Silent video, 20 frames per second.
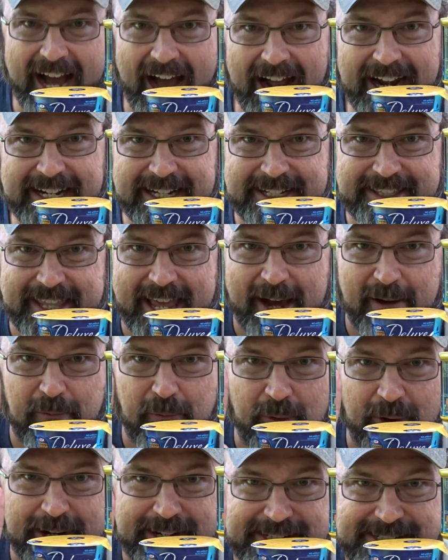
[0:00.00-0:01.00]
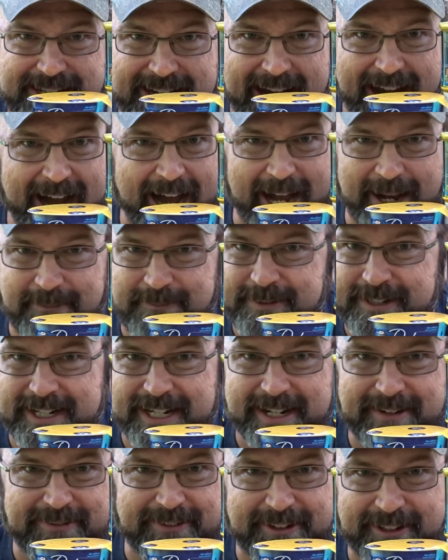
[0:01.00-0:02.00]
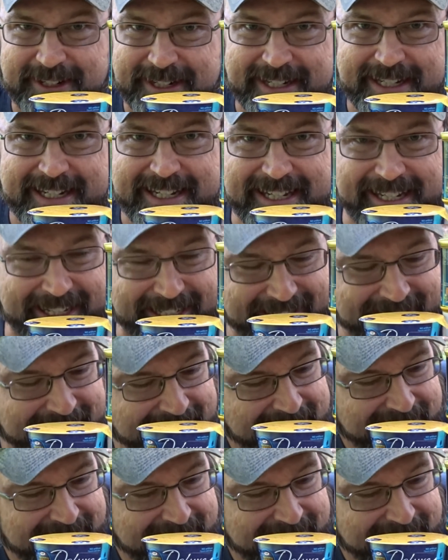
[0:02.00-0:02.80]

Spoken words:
I did that one time, never again.